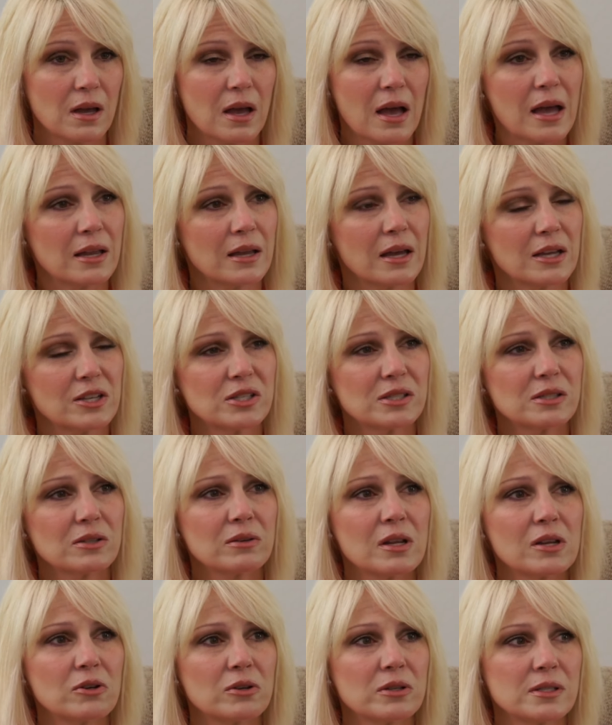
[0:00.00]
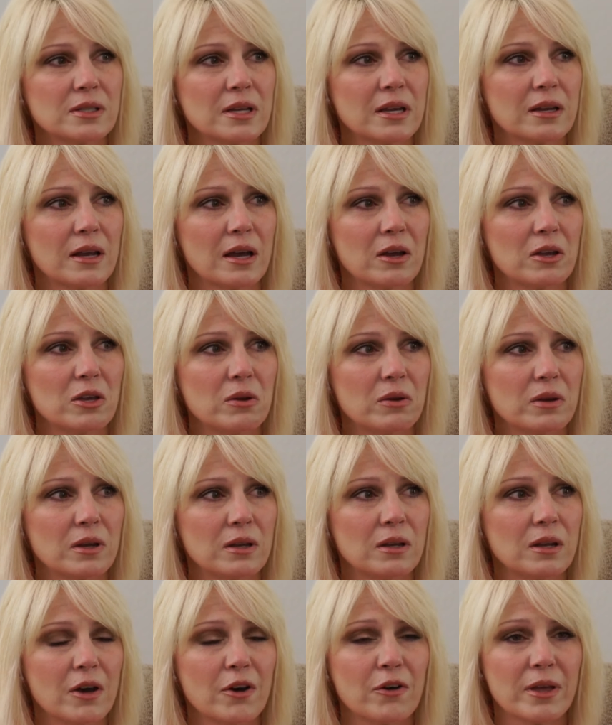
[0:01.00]
I just don't understand how you
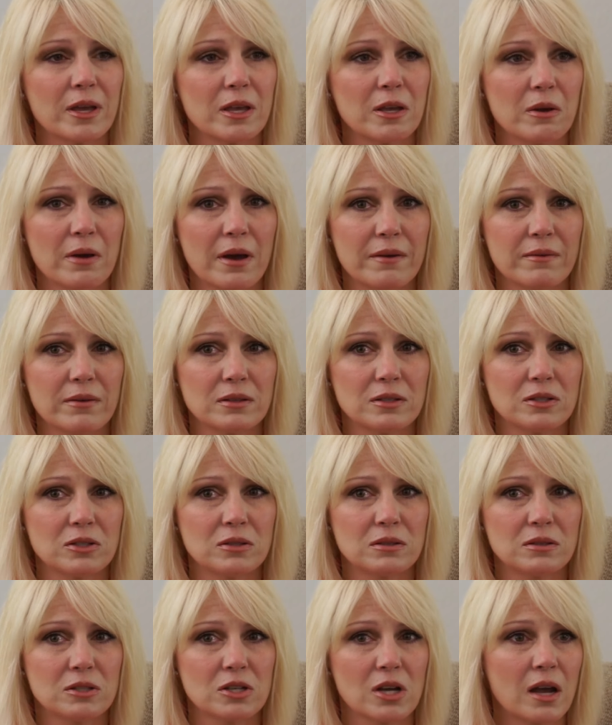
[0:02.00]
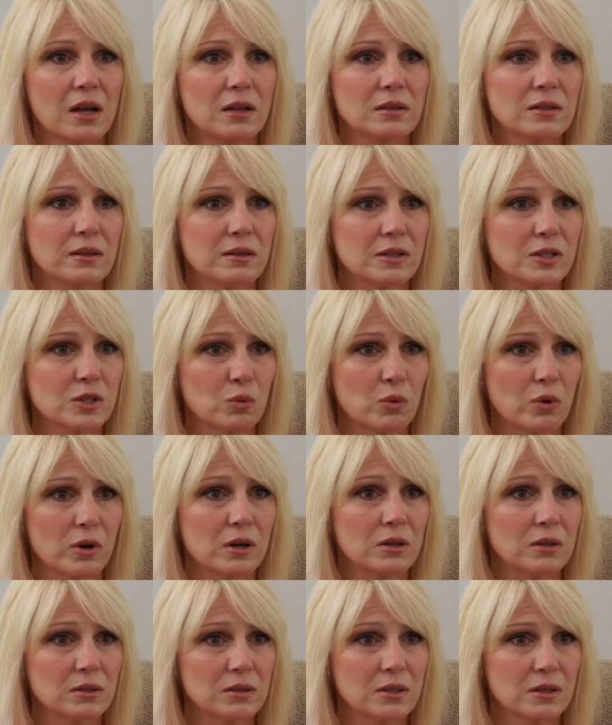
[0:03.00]
can know that you have a child in this
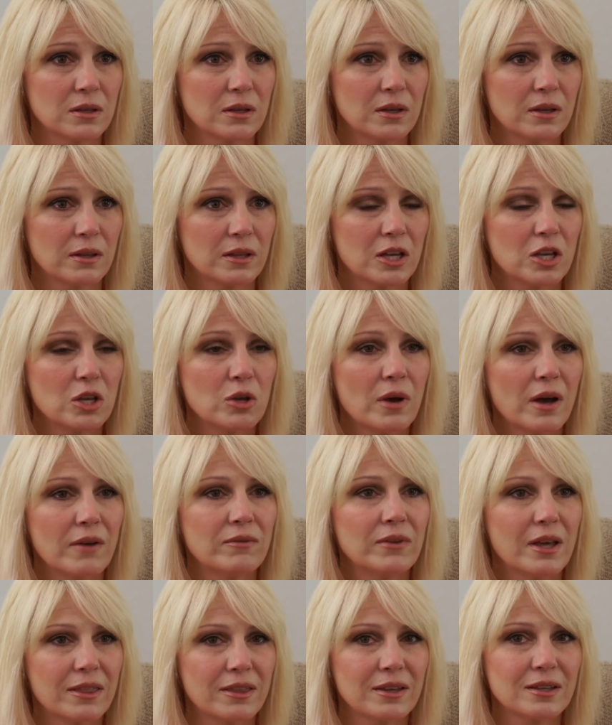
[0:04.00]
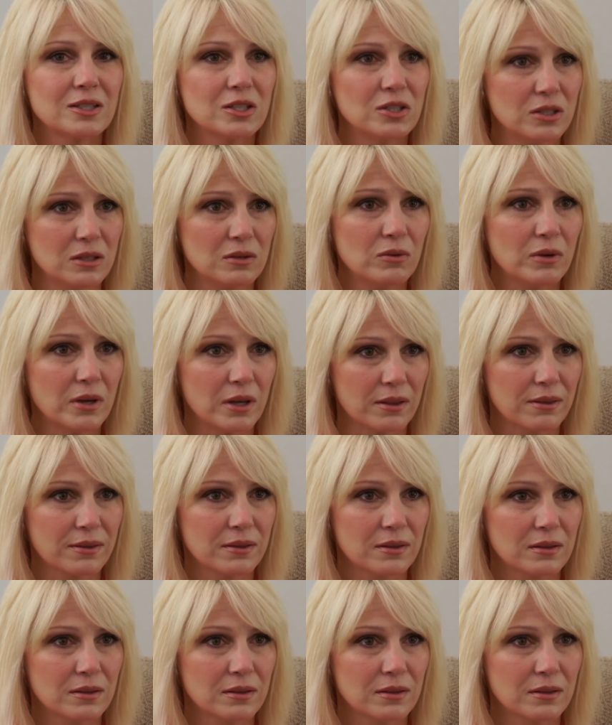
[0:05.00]
world that you have nothing to do with.